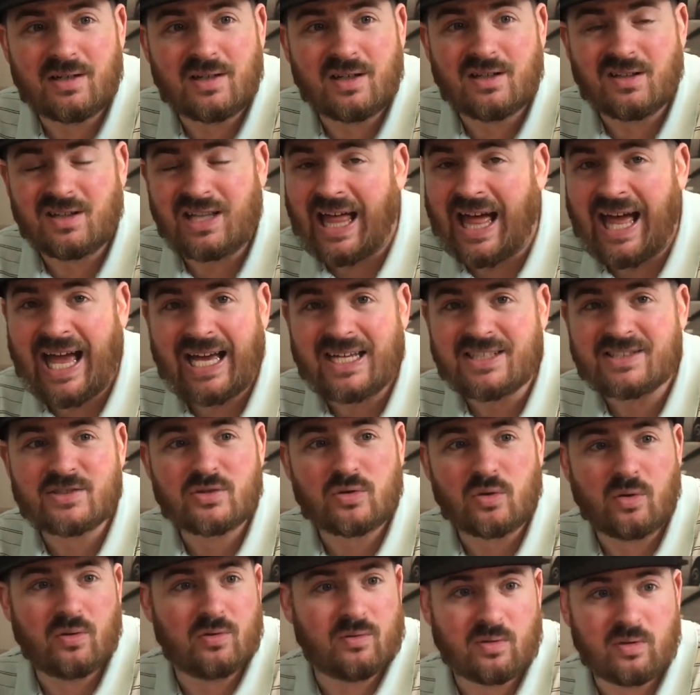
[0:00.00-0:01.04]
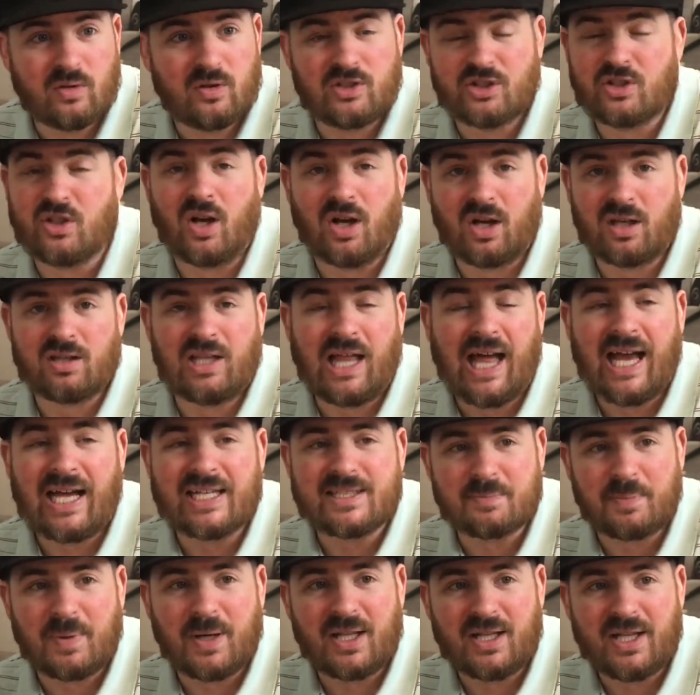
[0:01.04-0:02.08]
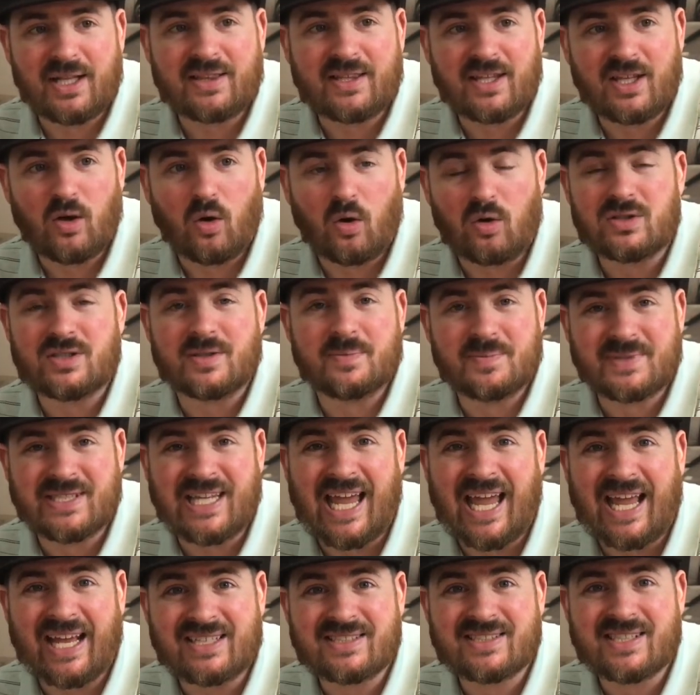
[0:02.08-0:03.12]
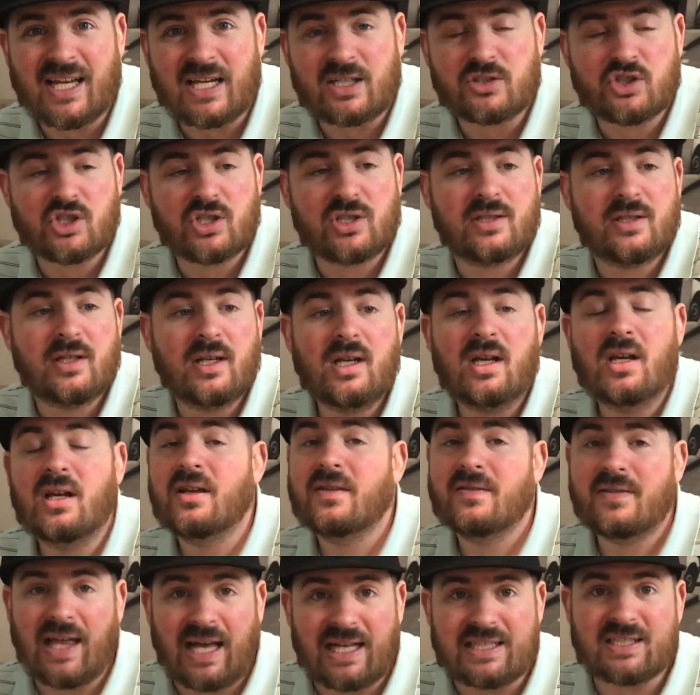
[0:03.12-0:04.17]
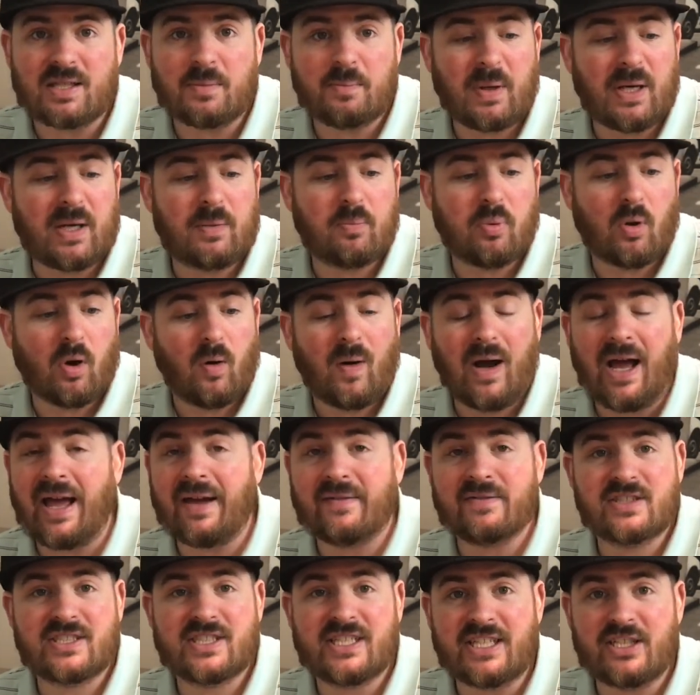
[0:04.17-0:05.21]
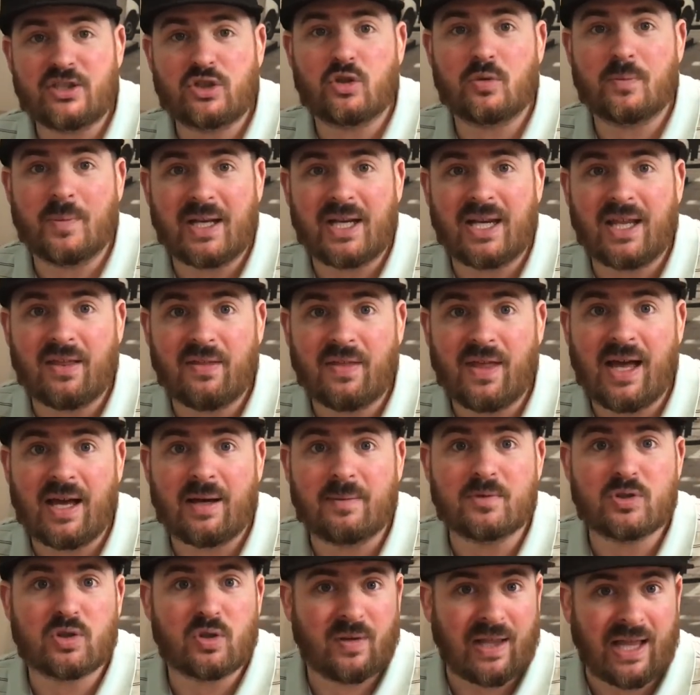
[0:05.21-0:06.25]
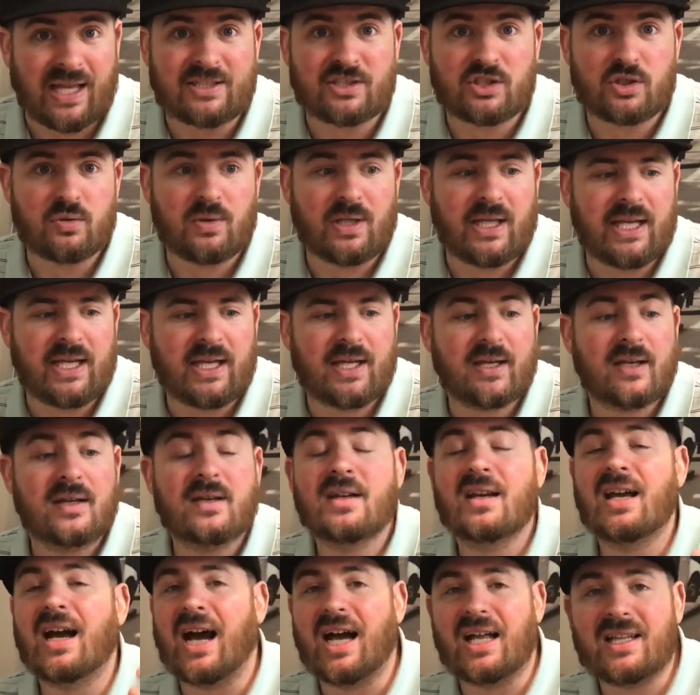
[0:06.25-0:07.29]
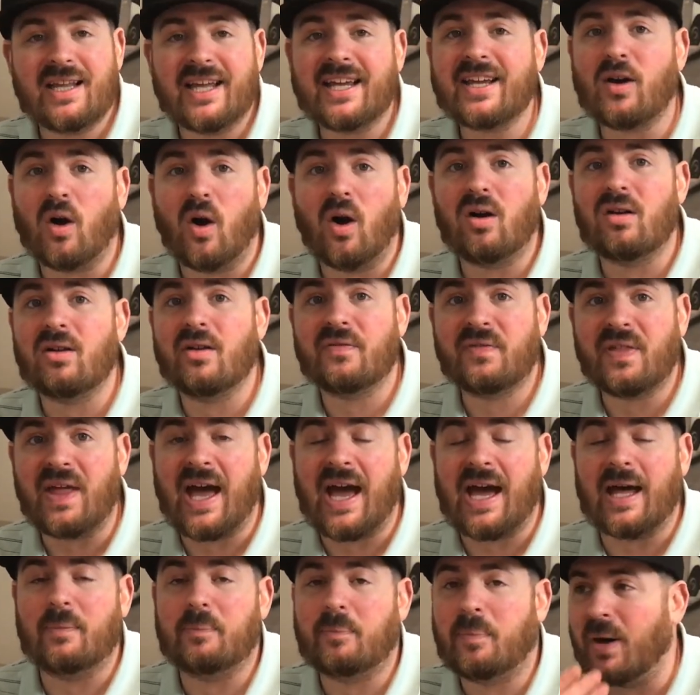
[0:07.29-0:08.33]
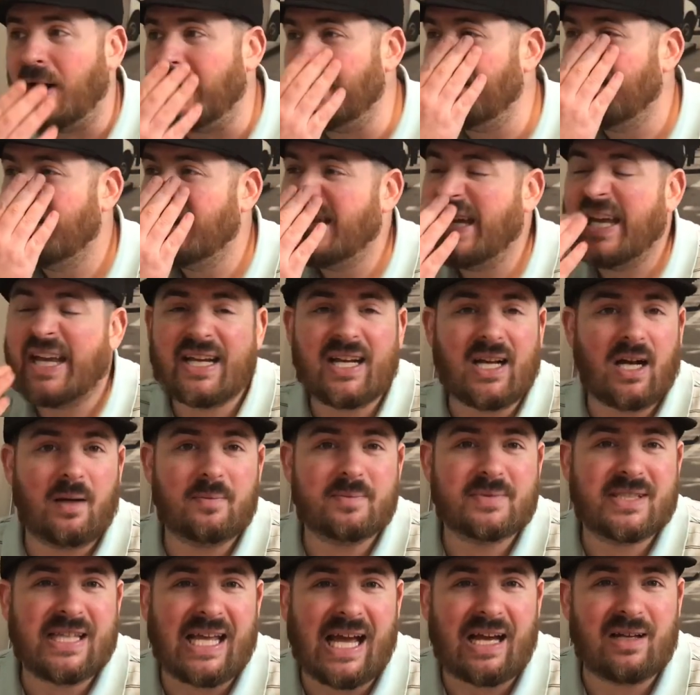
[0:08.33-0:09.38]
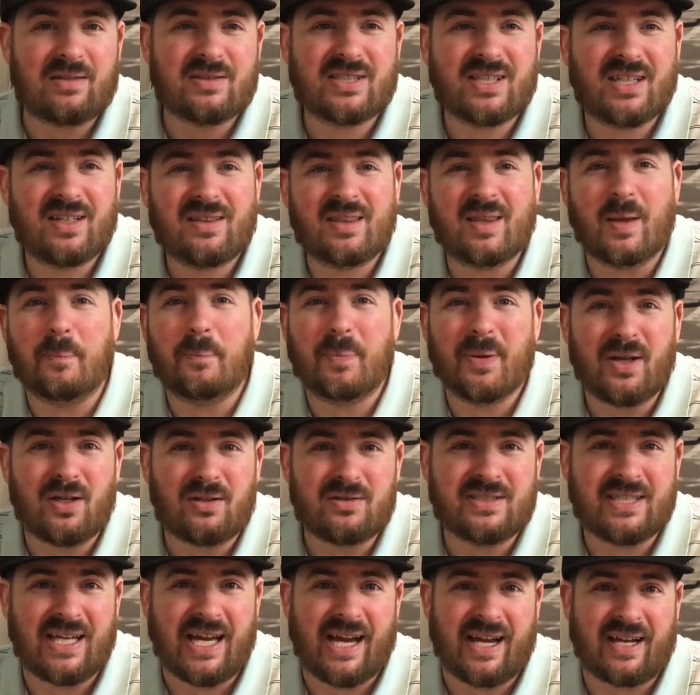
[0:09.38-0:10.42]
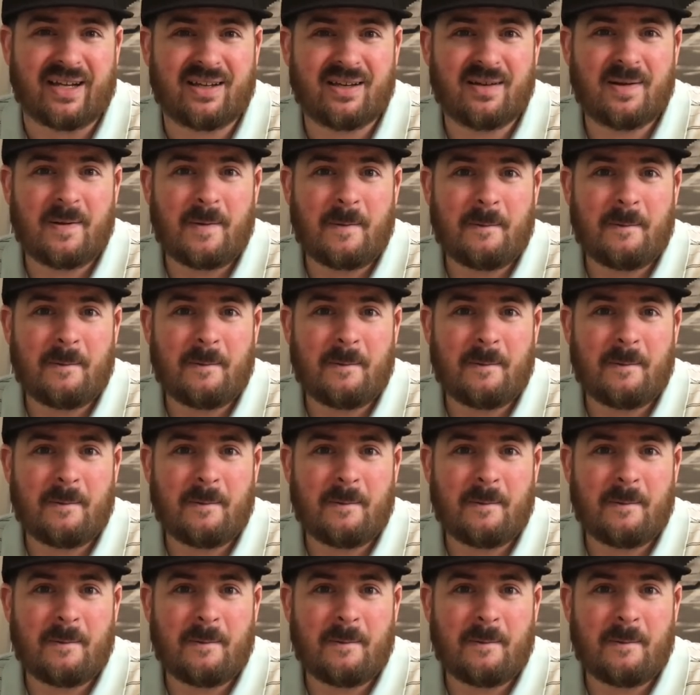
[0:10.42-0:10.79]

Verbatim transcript: glass. Or uh, it's not glass, but I like the Ultem tank section. That's a big pro. I haven't seen too many of them, so that's unique. I like all of that, but it comes down to the build deck,